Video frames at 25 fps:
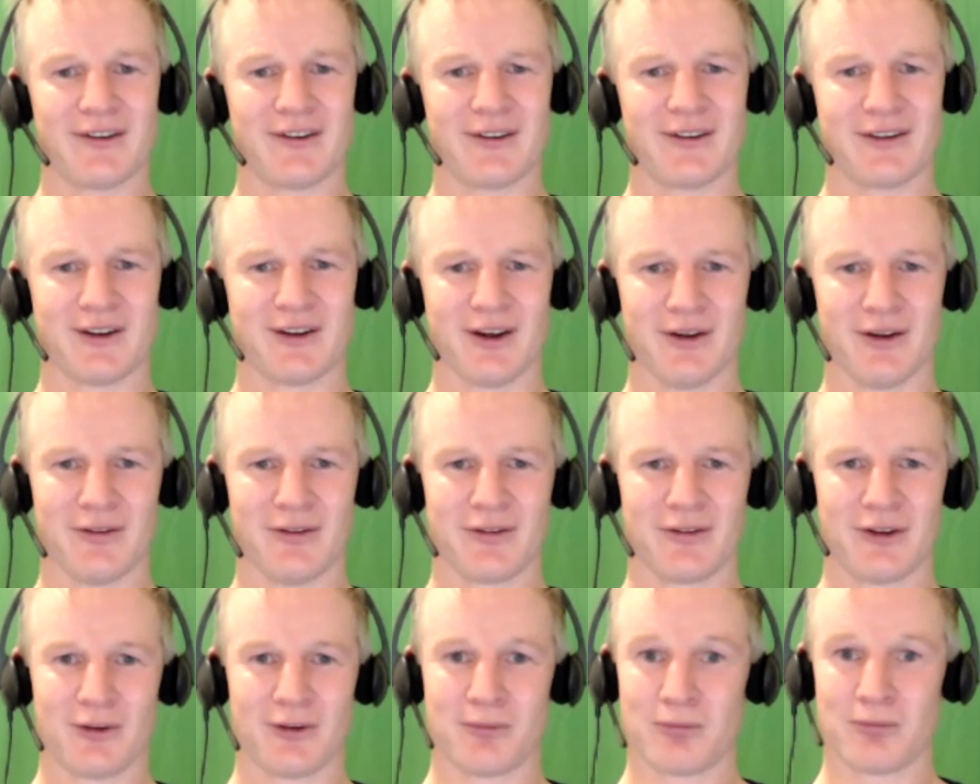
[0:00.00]
you know,
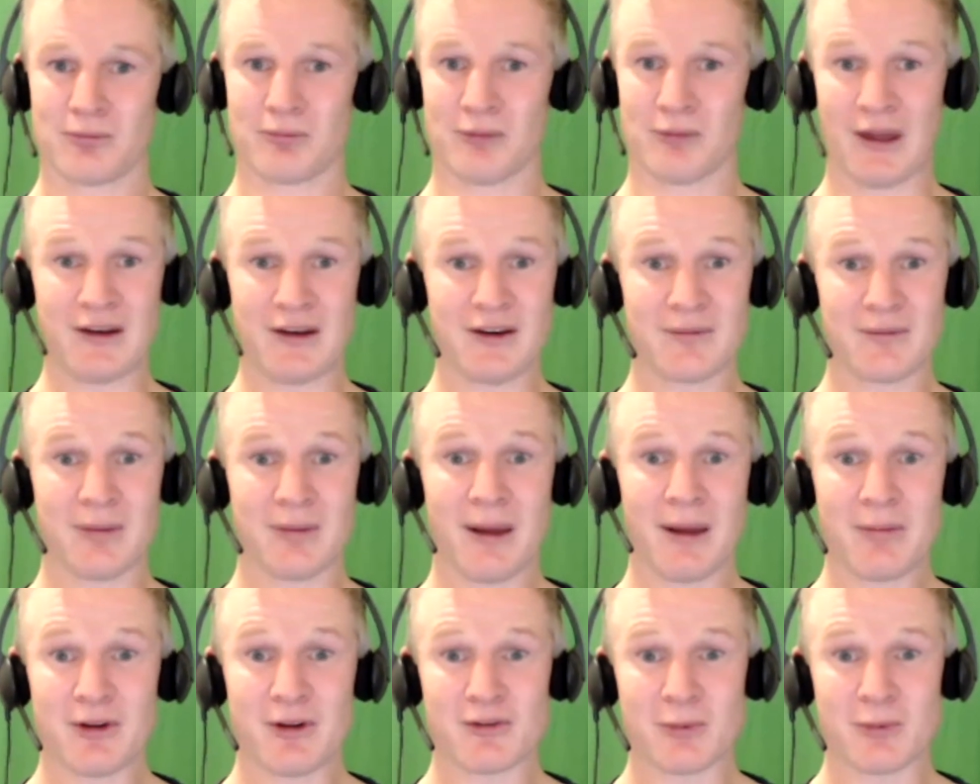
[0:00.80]
so they didn't
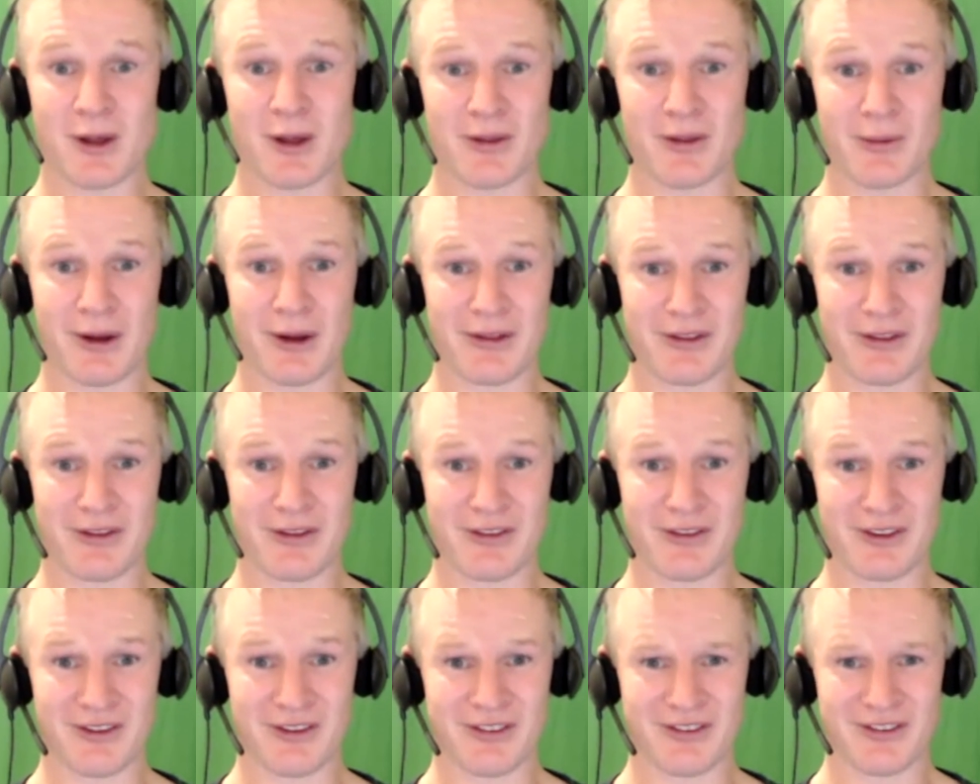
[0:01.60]
publish, by the way, the,
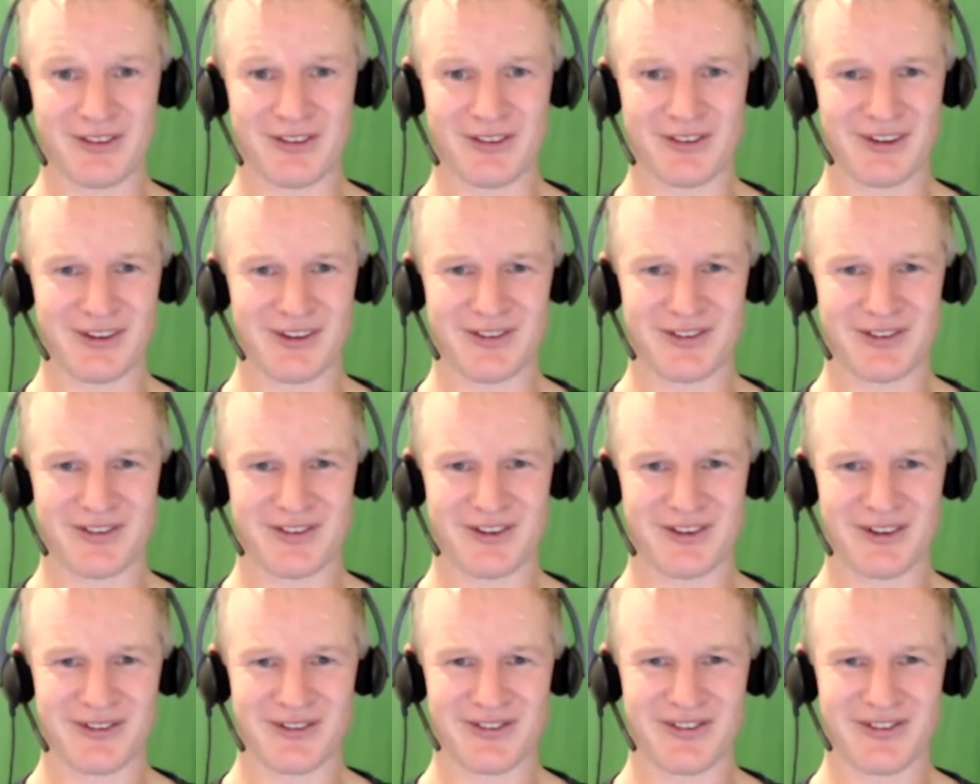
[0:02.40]
these these
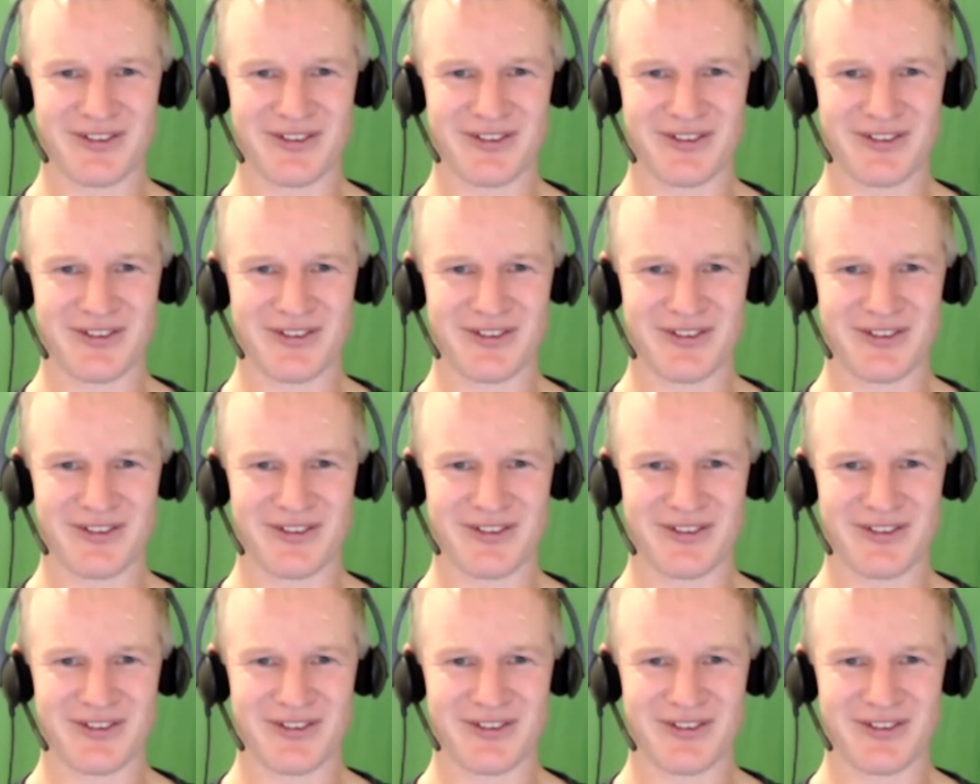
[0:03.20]
results.